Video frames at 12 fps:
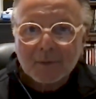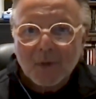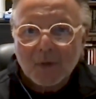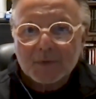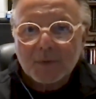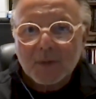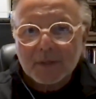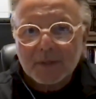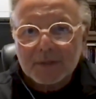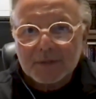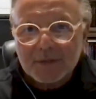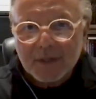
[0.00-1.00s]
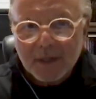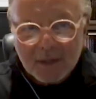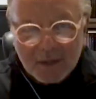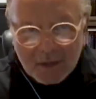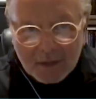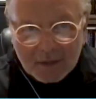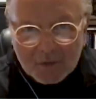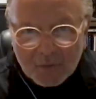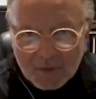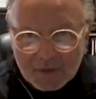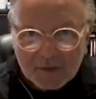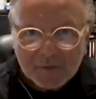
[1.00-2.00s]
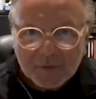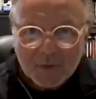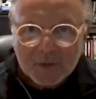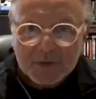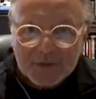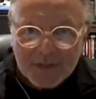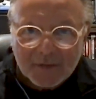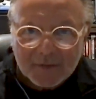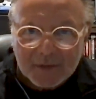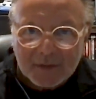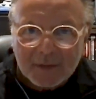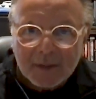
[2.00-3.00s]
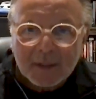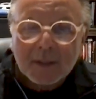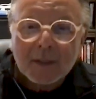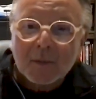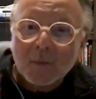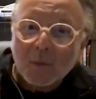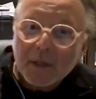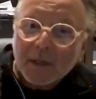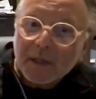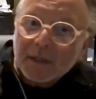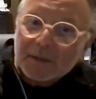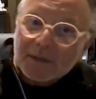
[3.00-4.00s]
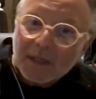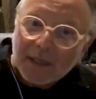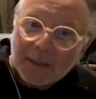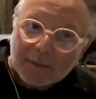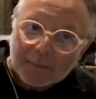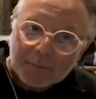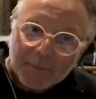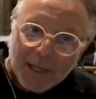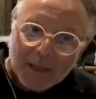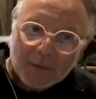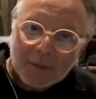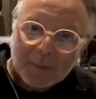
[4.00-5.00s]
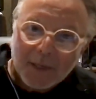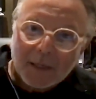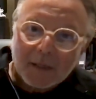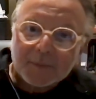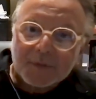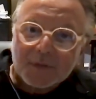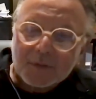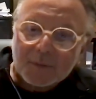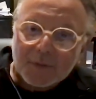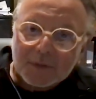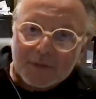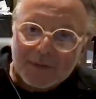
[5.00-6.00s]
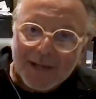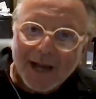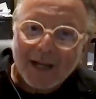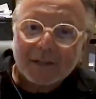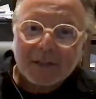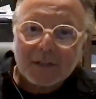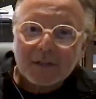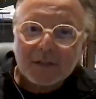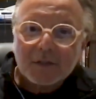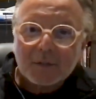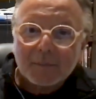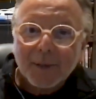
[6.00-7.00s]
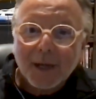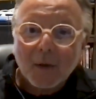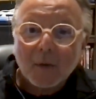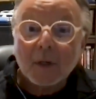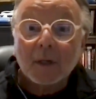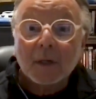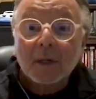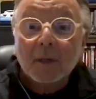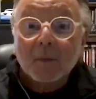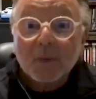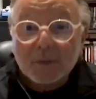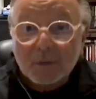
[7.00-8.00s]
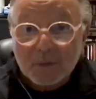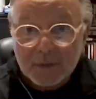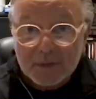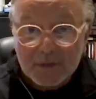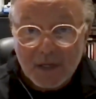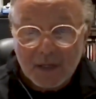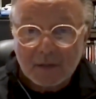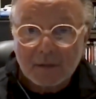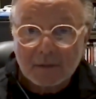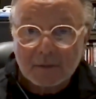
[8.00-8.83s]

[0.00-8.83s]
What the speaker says: RoseWater is there 24/7, whereas a battery backup system does not condition power when grid is on.